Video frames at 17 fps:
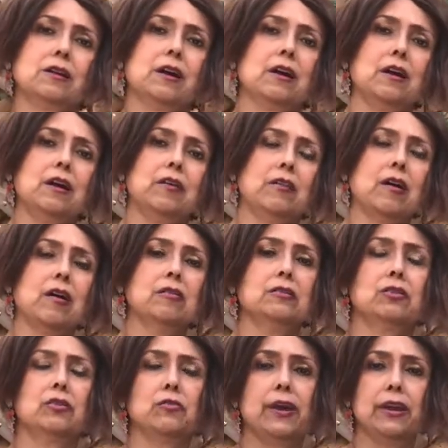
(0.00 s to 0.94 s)

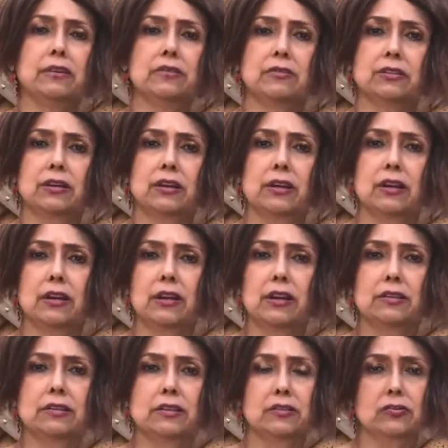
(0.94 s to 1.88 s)
Around the waist,
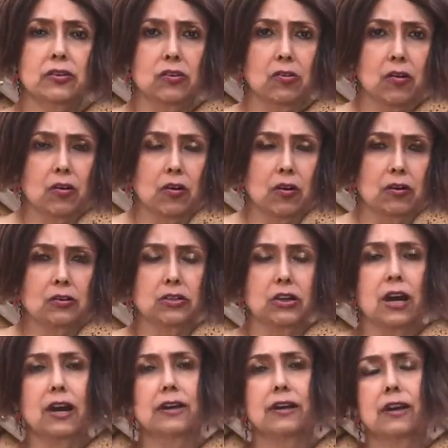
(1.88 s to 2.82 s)
it's a sarong.
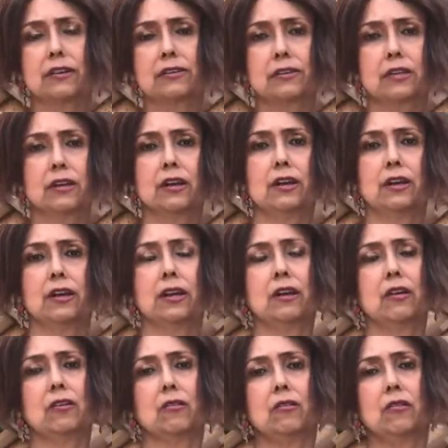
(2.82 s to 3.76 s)
Tie it,
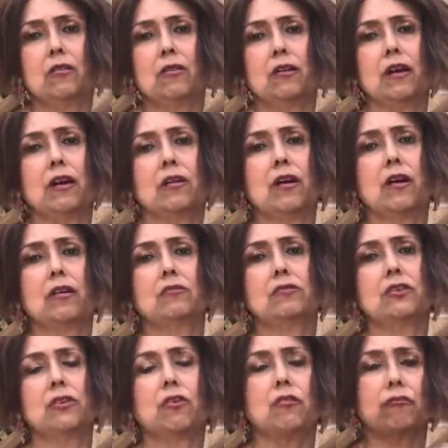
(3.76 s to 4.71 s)
you know,
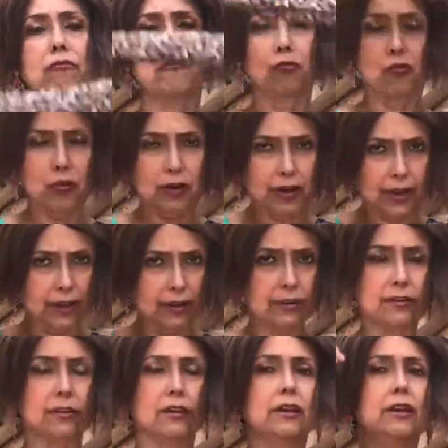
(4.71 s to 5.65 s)
around your
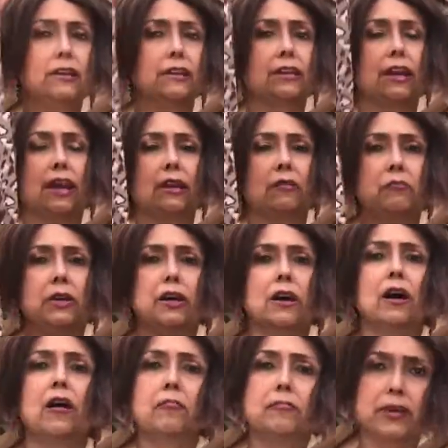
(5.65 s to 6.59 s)
forehead, it can be
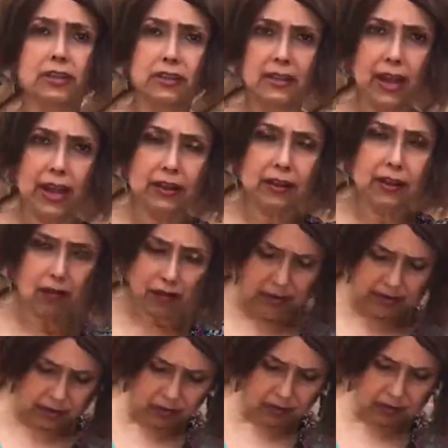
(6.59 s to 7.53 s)
a bandana.
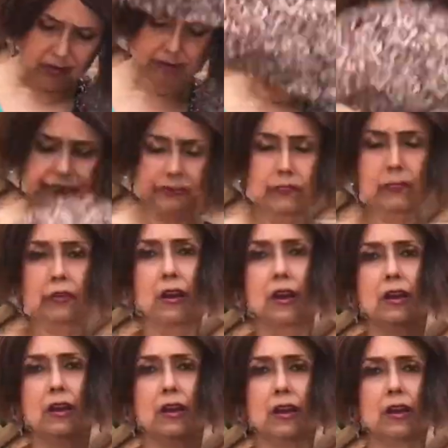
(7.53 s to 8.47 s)

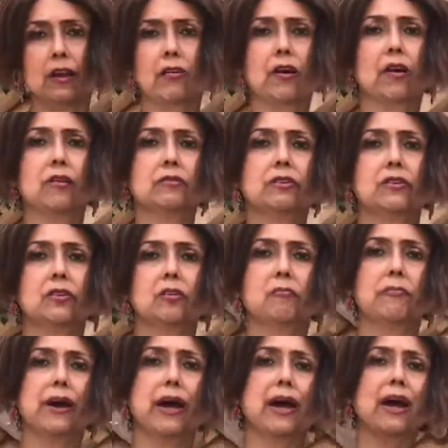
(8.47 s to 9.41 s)
Around your
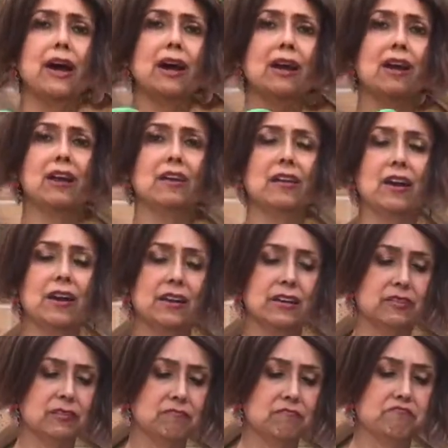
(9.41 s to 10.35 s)
bag, a
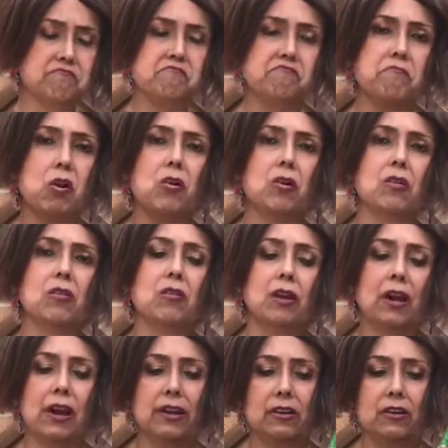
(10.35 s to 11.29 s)
nice boho
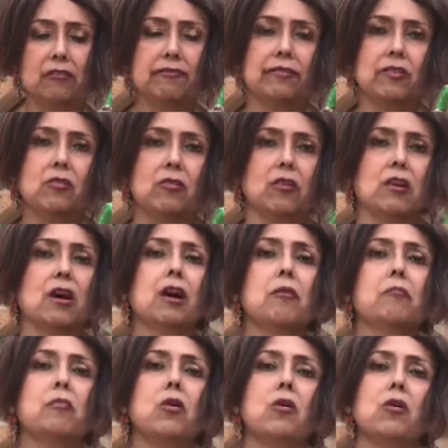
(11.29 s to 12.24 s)
kind of look, a
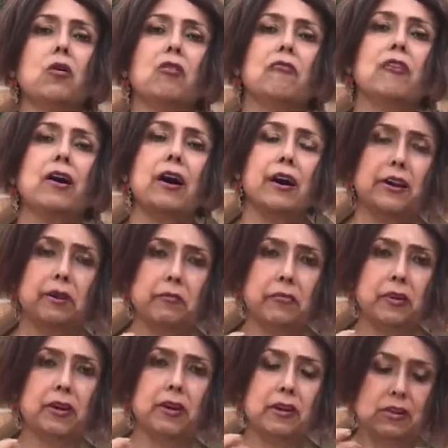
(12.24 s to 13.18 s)
boho vibe.
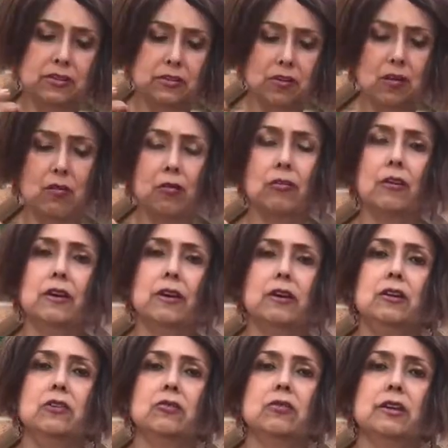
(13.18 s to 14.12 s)
So
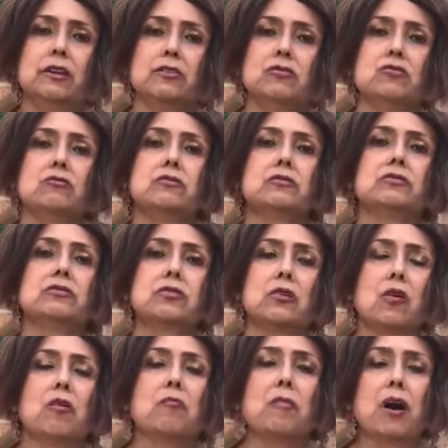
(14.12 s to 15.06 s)
you can do
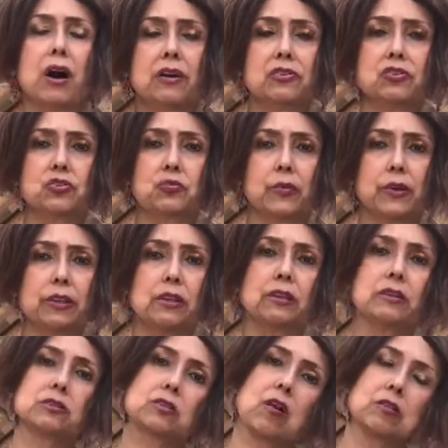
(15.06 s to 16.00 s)
so much with
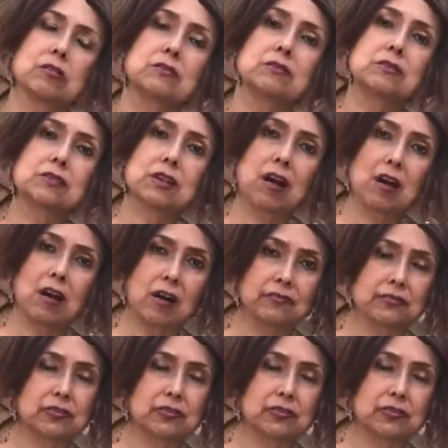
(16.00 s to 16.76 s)
this cotton scarf.